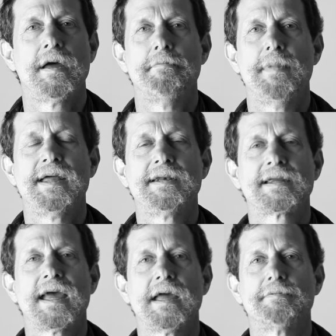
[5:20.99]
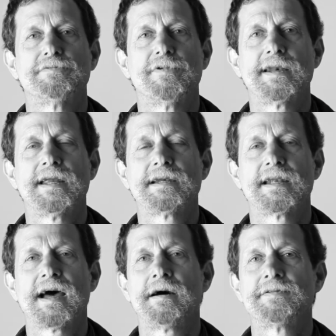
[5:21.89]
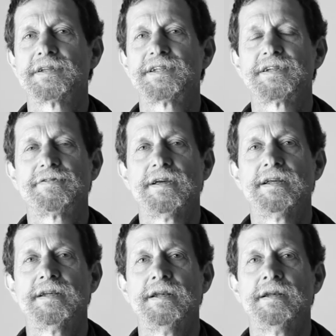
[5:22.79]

Men came running down the street